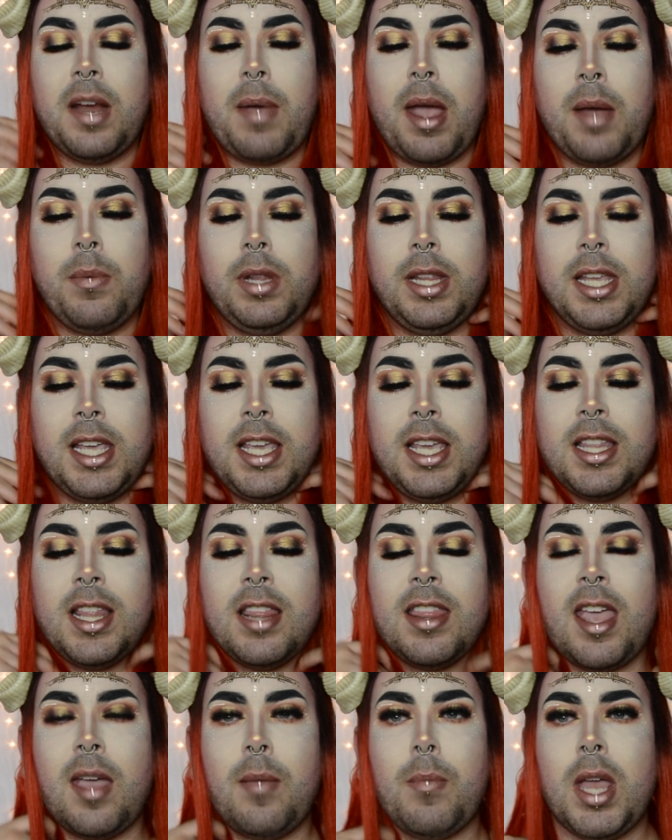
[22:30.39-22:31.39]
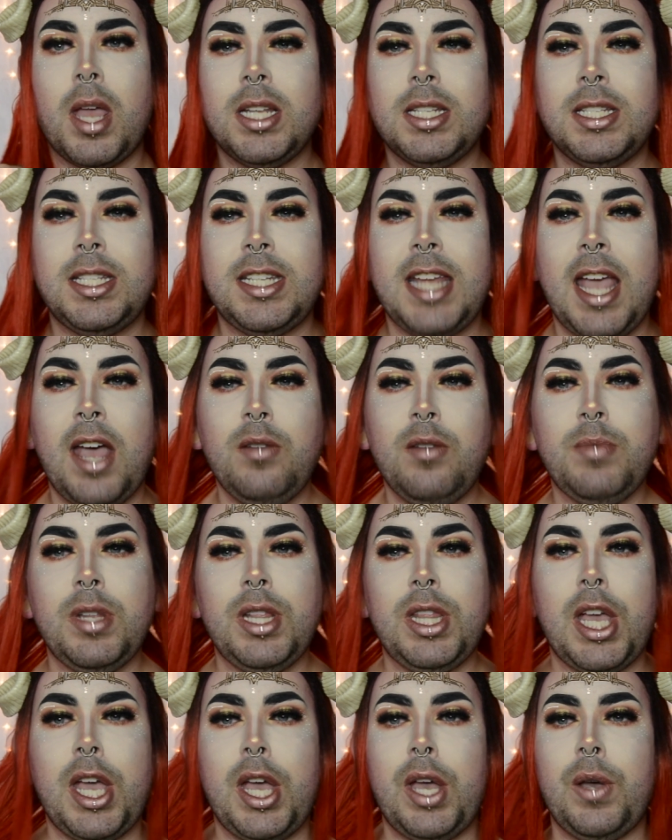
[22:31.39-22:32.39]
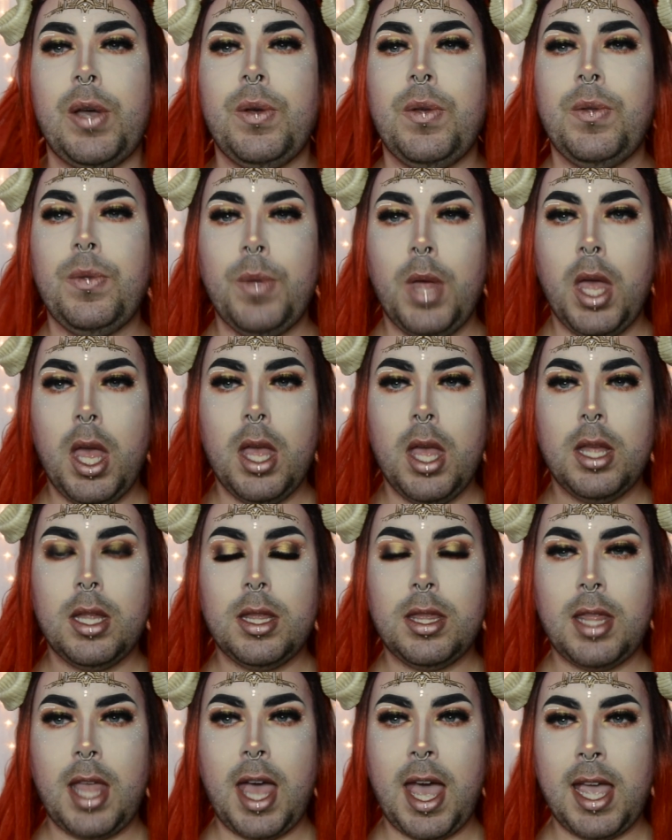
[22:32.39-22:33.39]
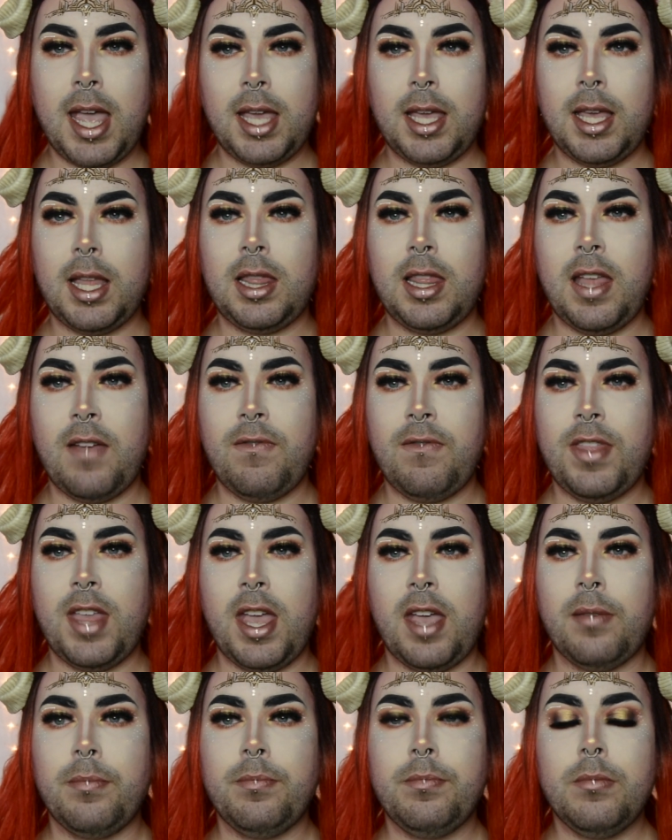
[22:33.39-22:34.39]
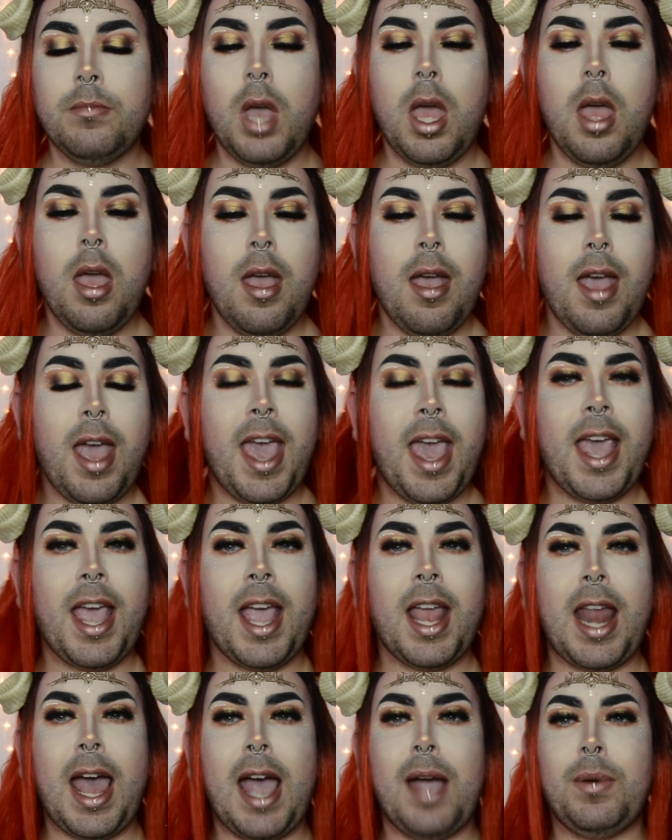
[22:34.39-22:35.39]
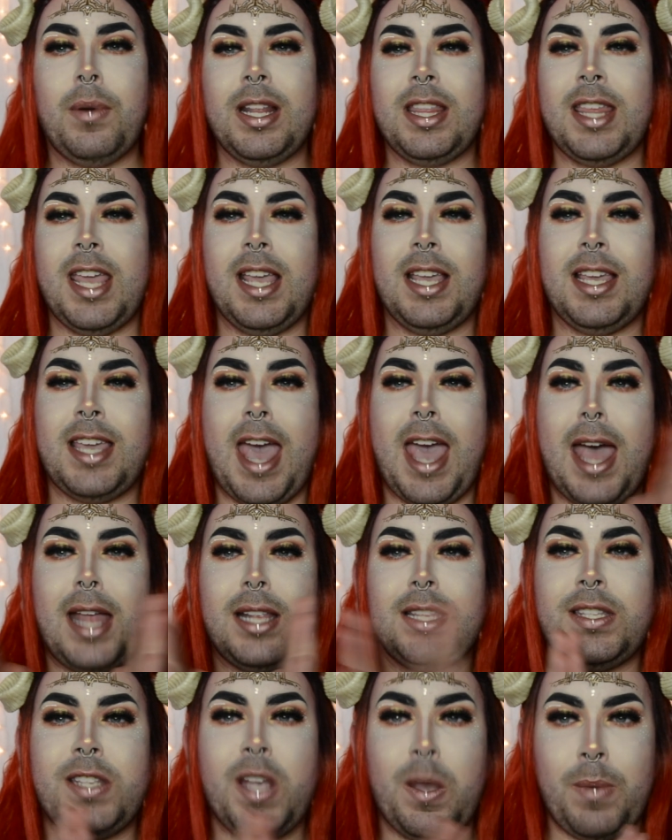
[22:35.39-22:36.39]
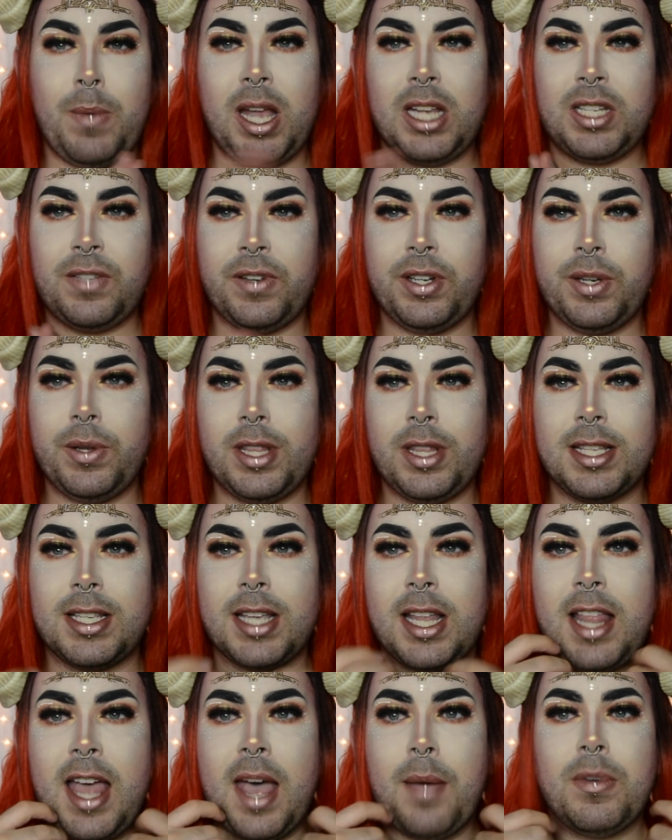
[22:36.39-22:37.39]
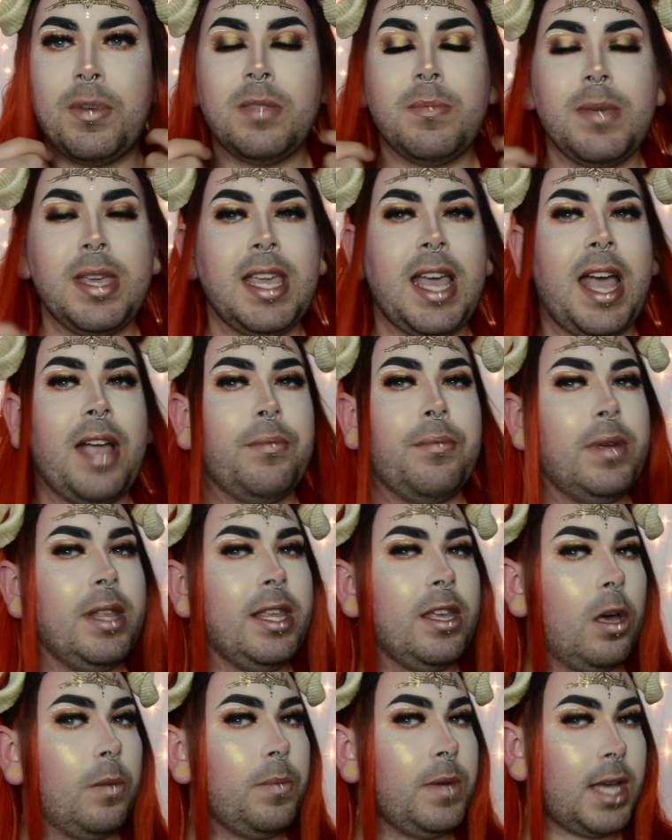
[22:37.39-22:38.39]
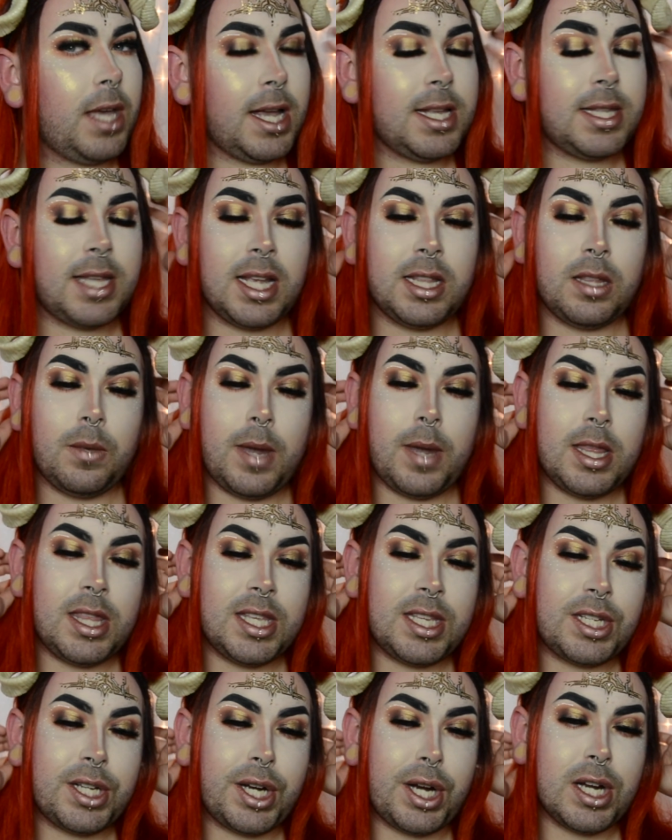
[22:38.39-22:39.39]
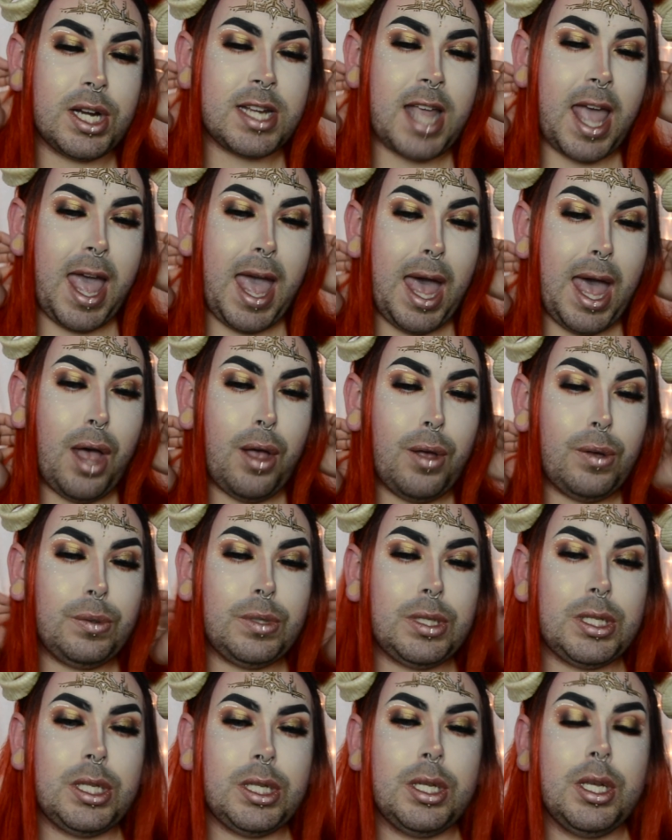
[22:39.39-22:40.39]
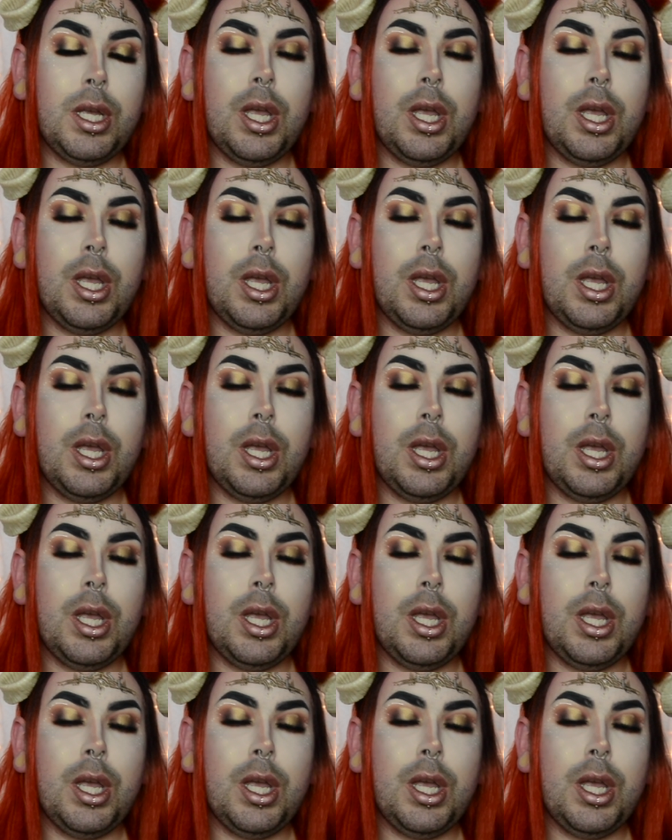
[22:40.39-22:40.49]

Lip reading: I will link them down below. I love them. And I want to thank Kat so much for doing this collab with me. I really hope you guys like the way this turned out.